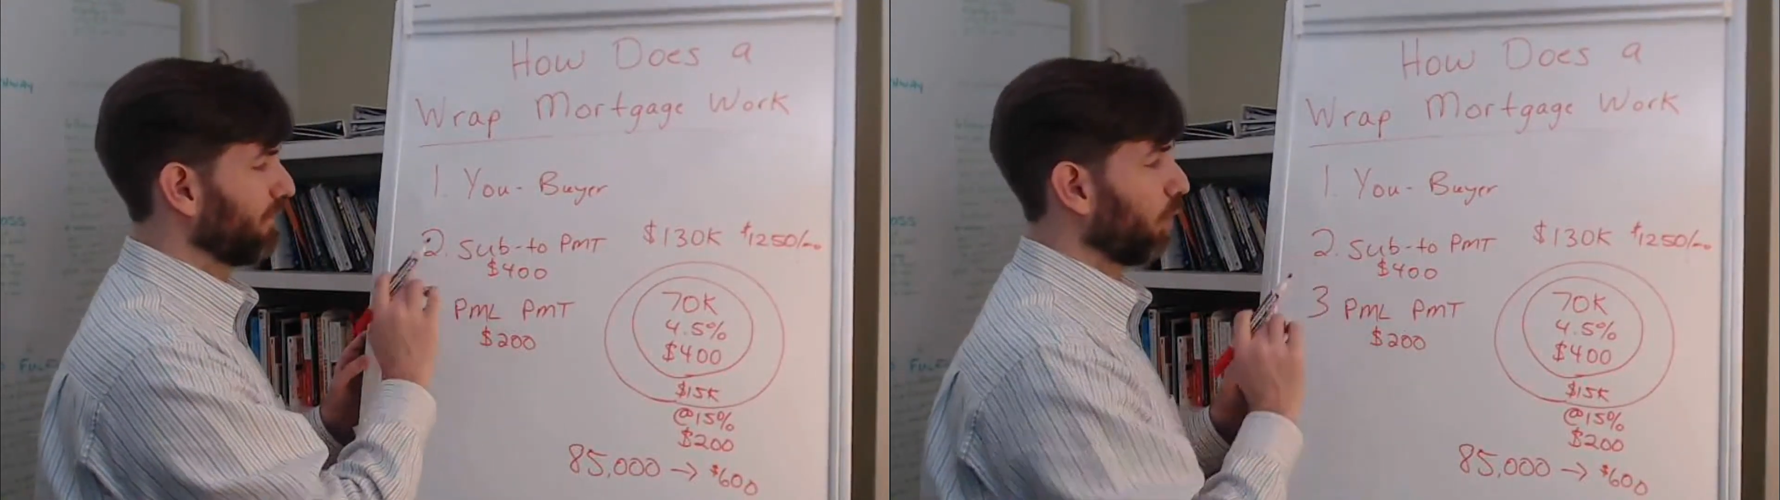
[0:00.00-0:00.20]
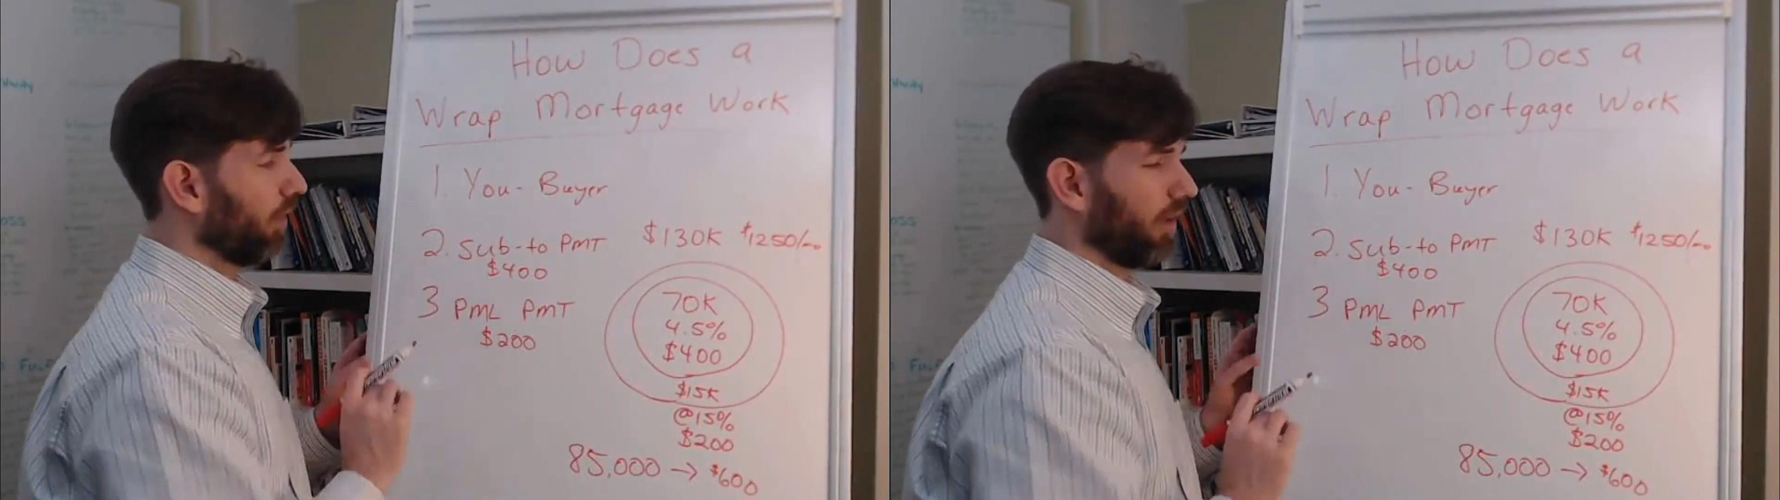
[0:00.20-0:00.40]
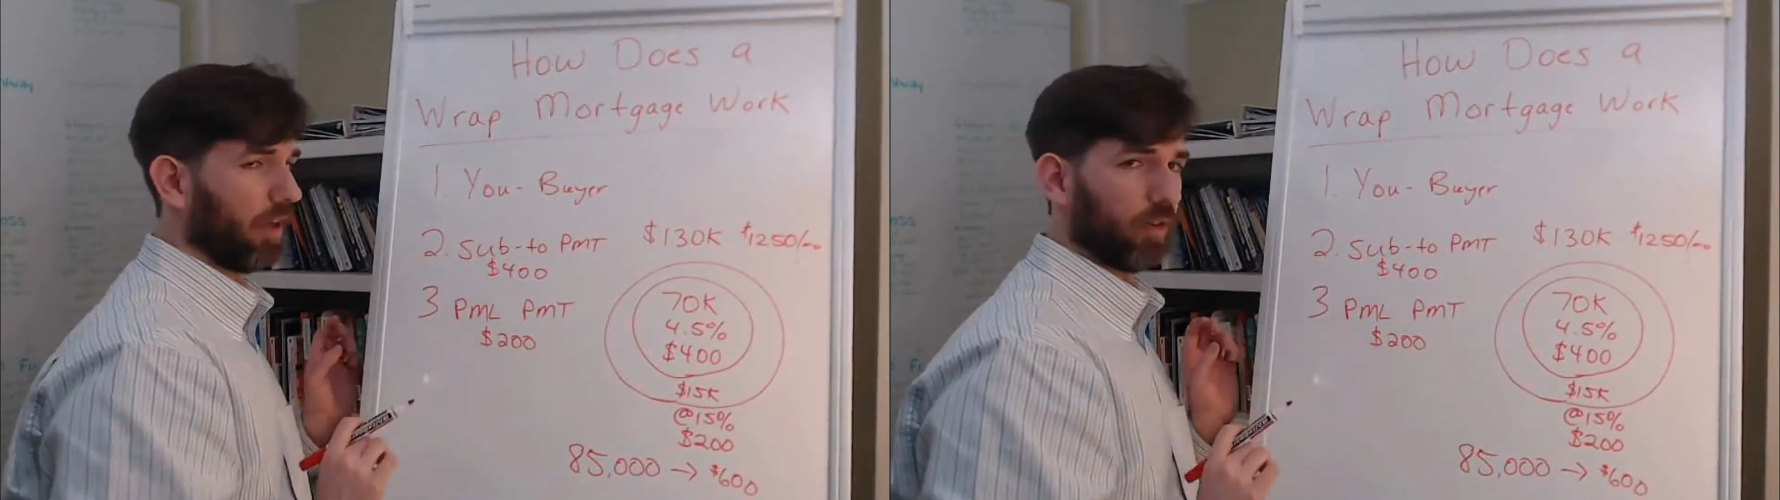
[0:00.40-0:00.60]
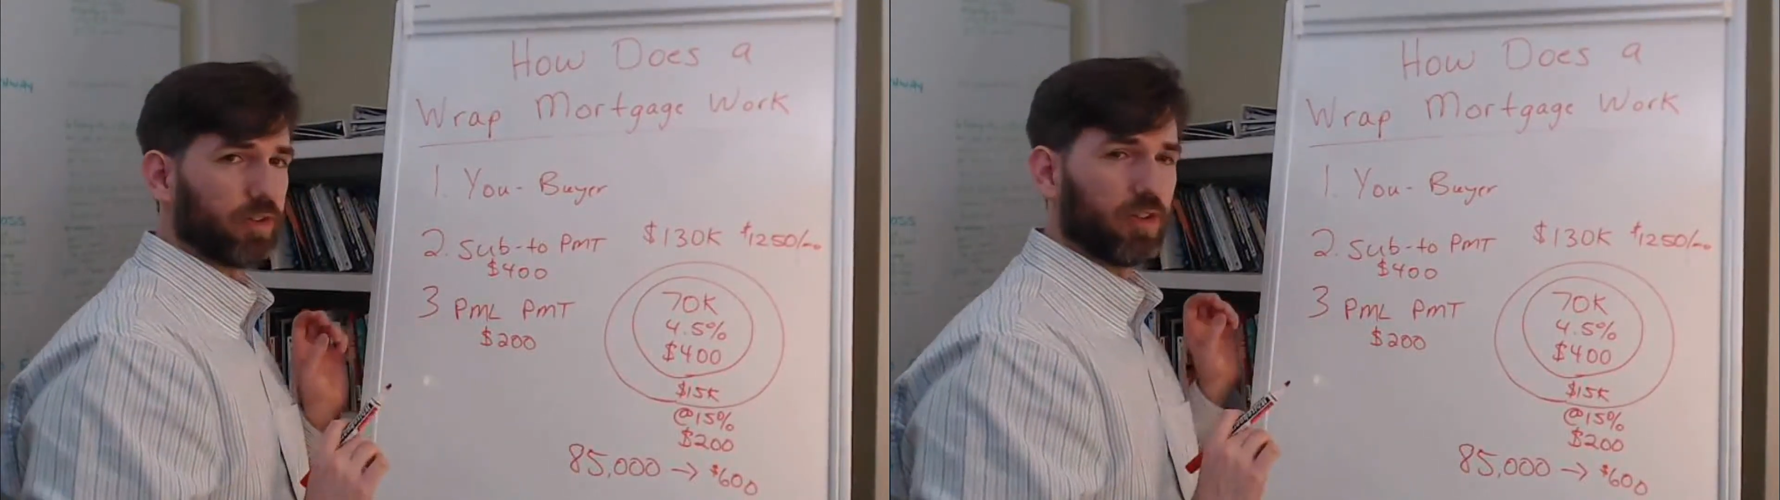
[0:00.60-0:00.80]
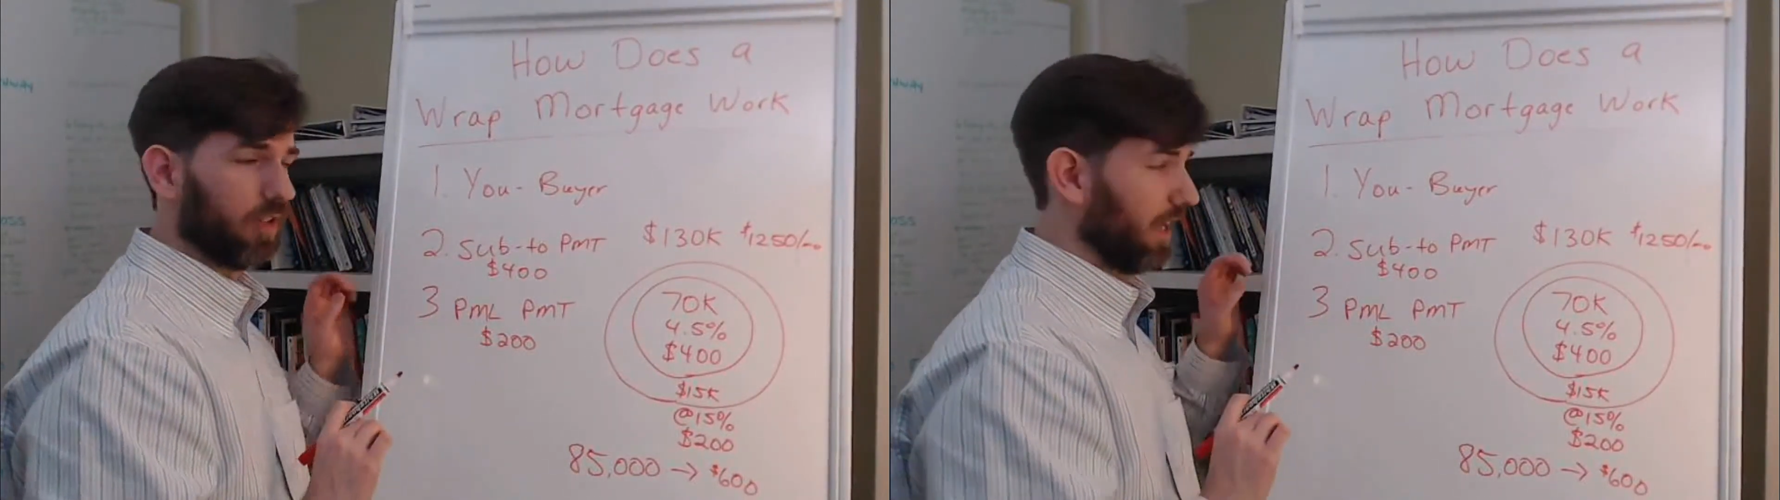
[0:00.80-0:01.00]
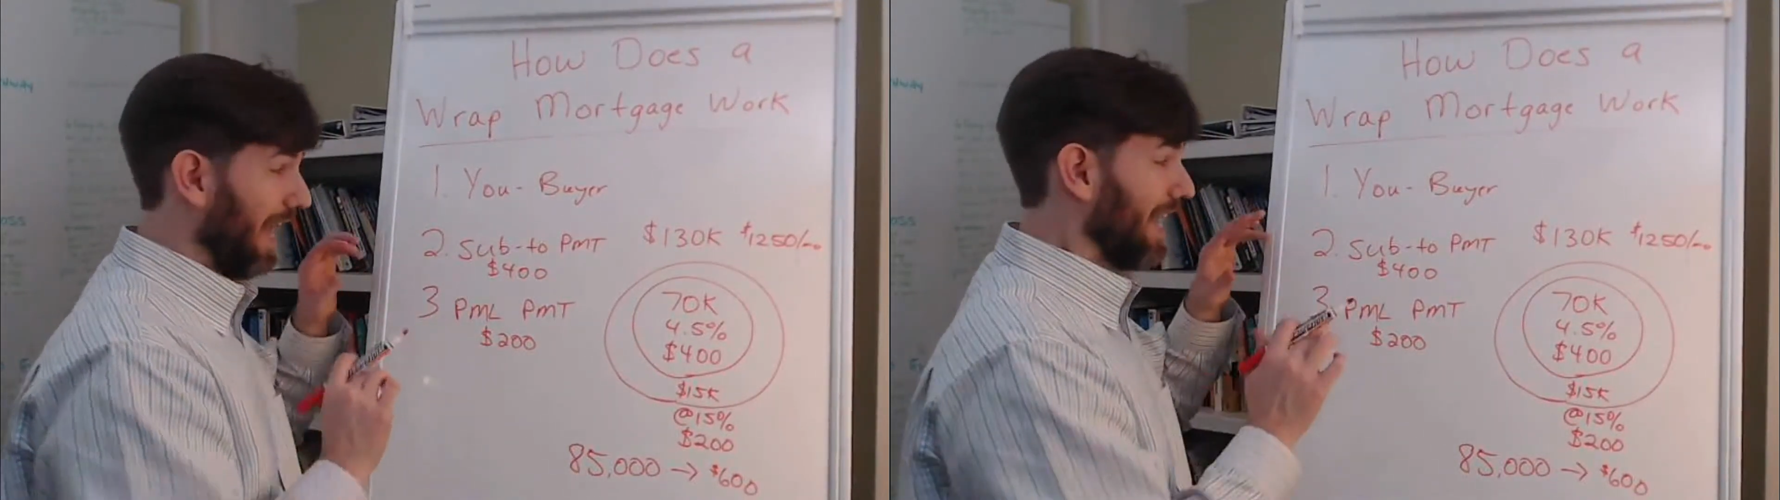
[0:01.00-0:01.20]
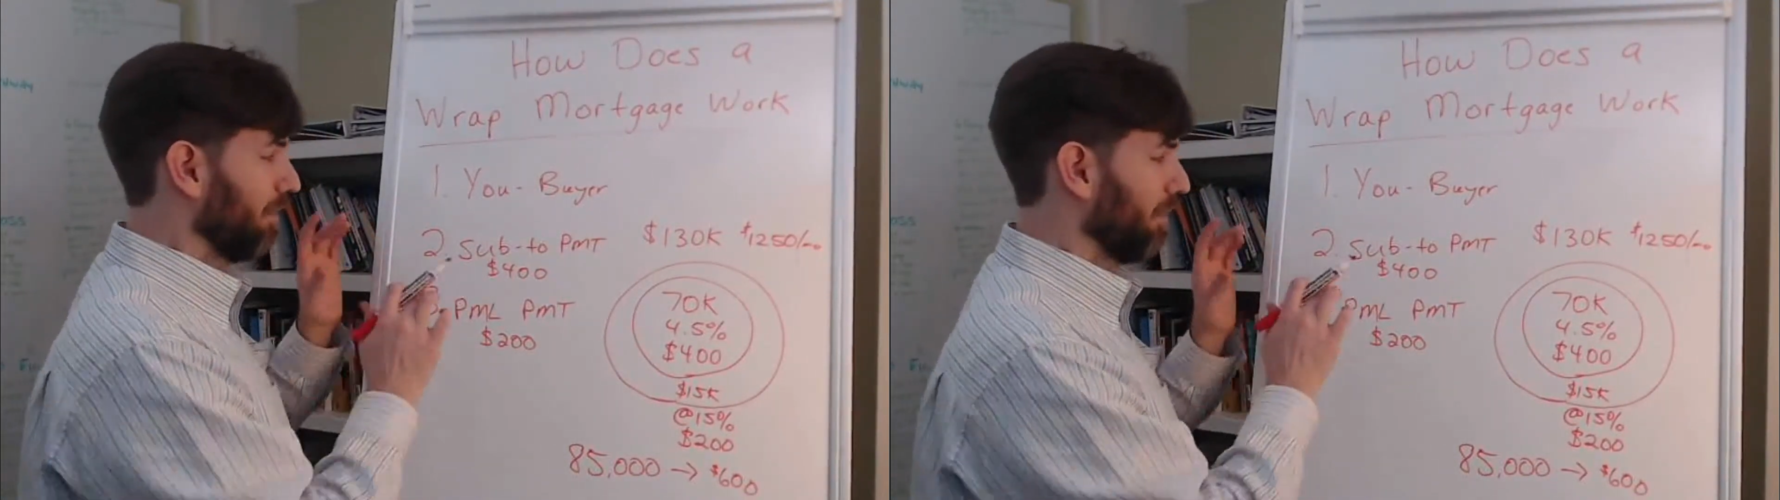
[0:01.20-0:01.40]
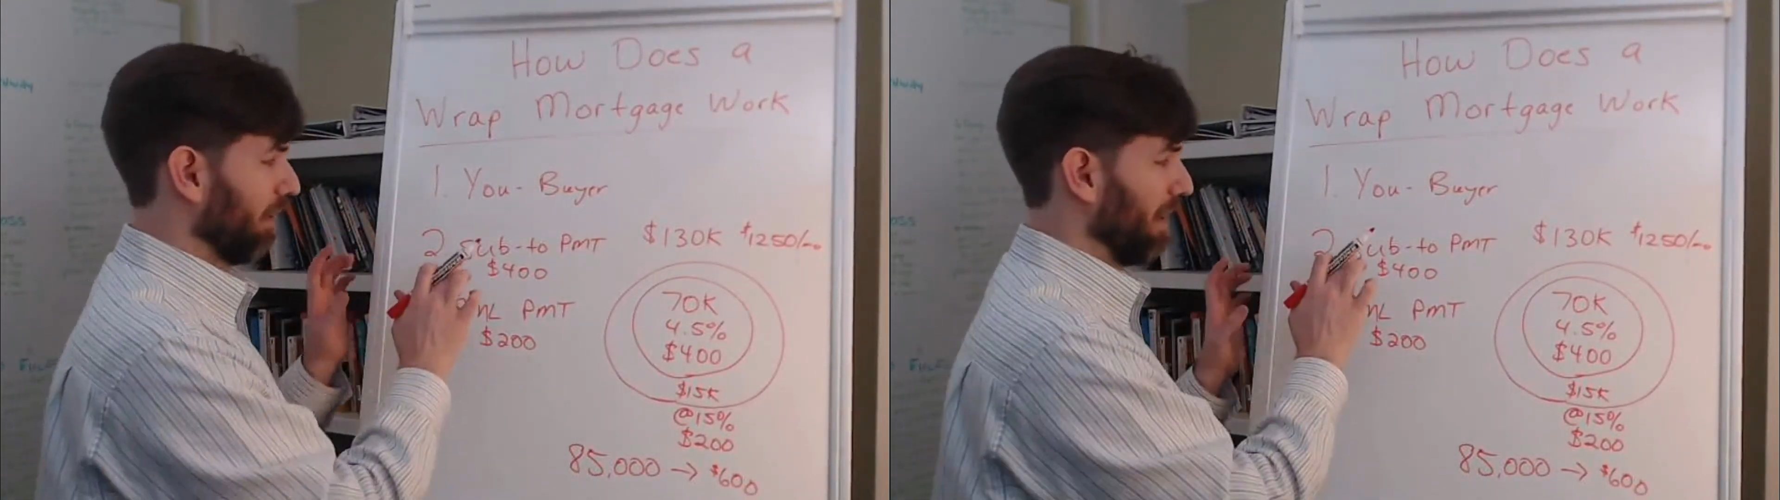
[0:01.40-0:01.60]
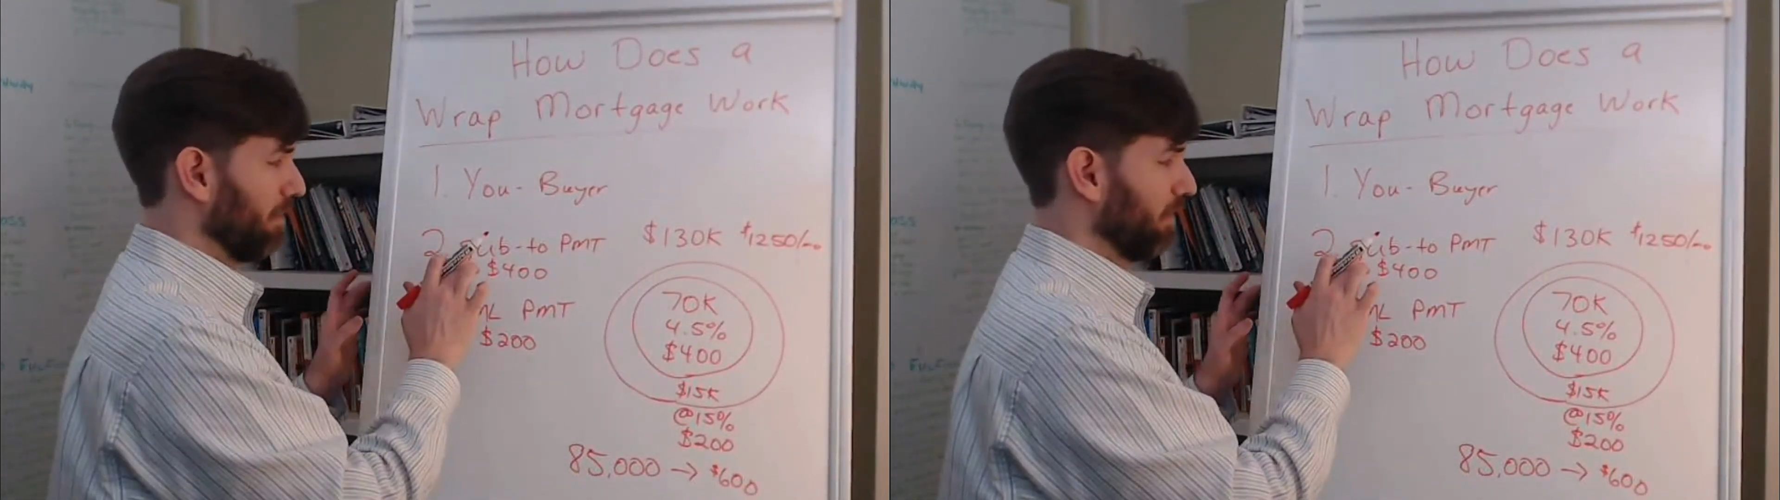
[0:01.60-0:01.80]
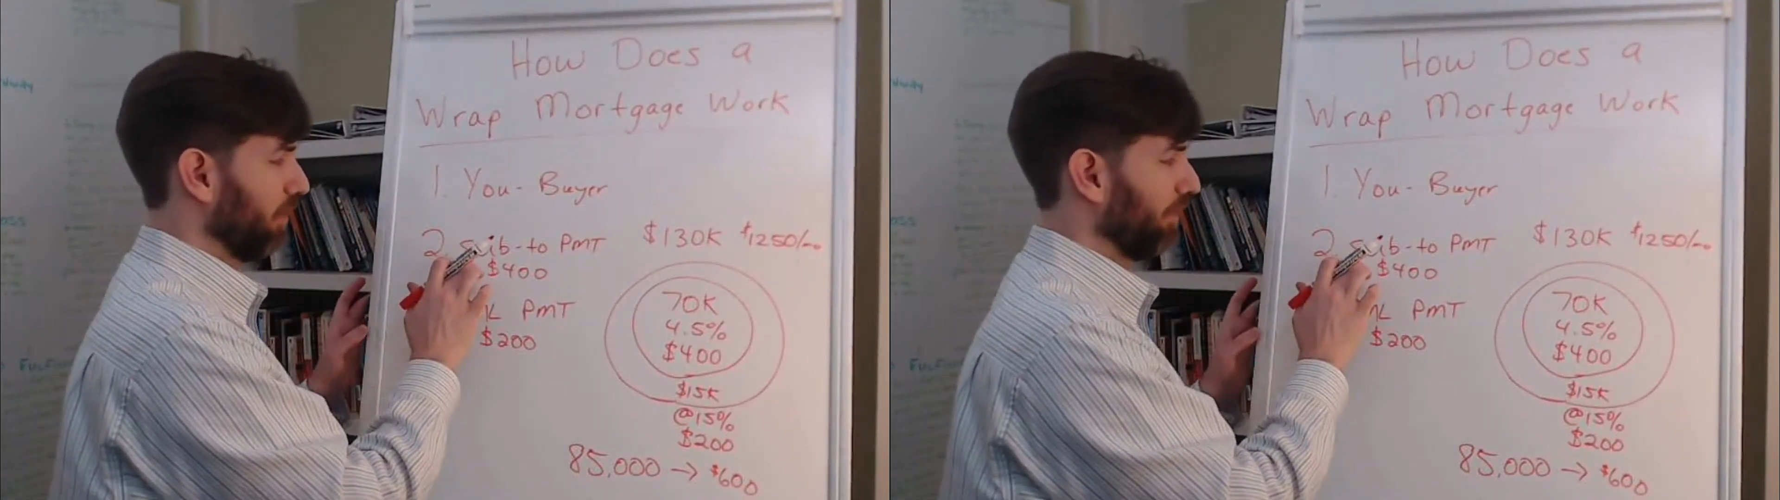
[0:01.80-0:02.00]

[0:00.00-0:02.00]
$400 and make a payment